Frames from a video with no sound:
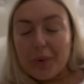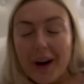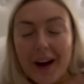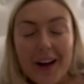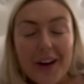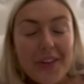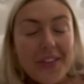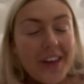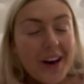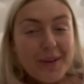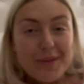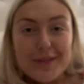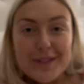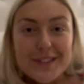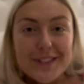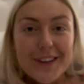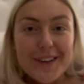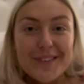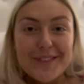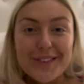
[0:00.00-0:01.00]
Well, that
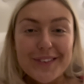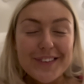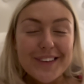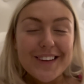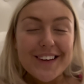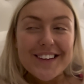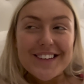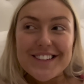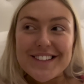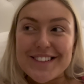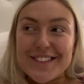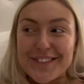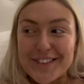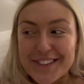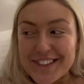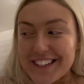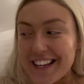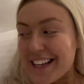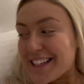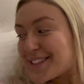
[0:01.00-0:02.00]
was another
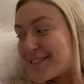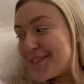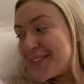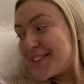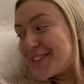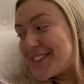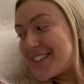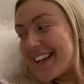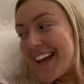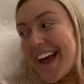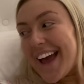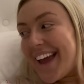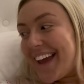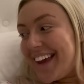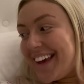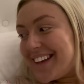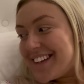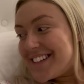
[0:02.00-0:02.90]
successful day.